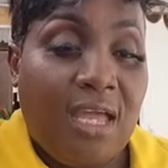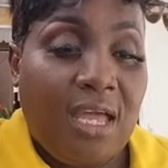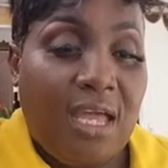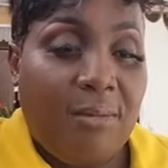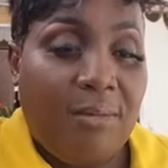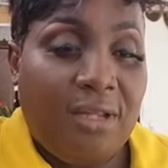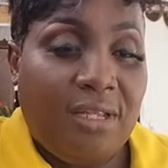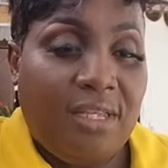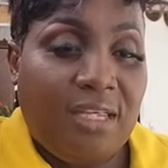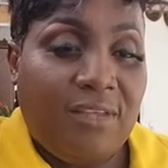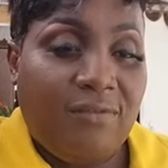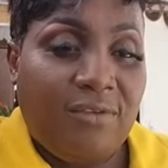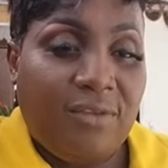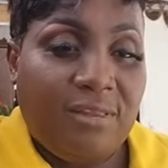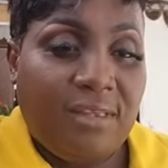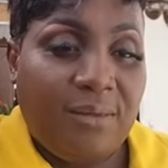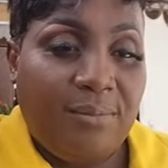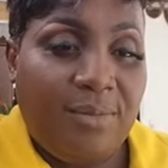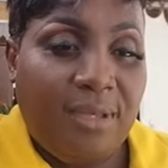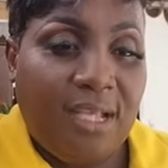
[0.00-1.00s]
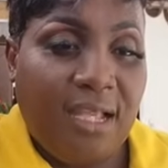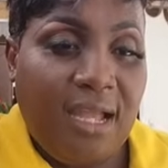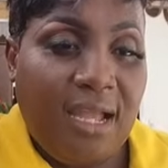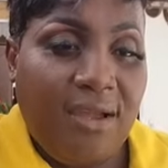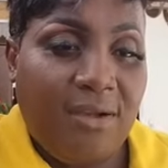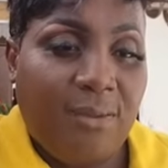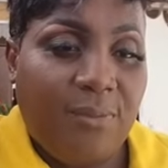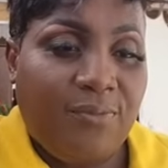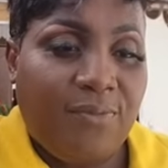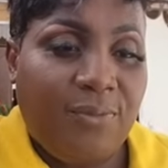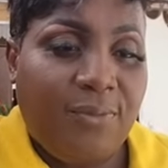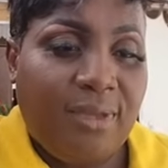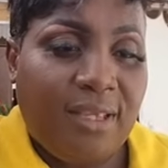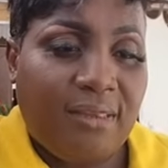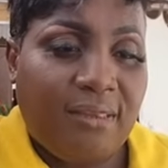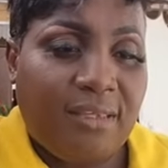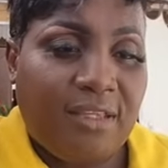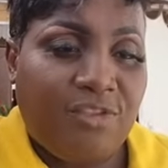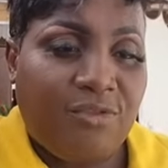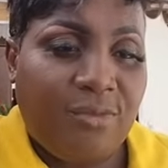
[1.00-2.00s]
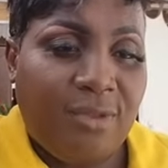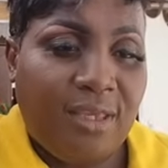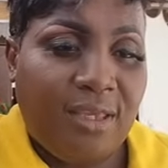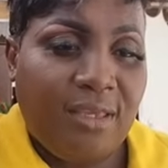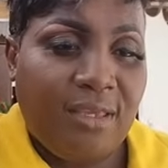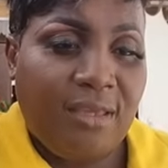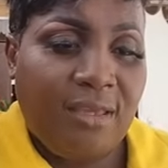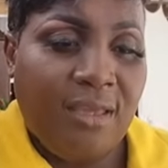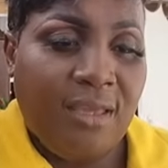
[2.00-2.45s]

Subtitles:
And I did even say, big girl up to message me.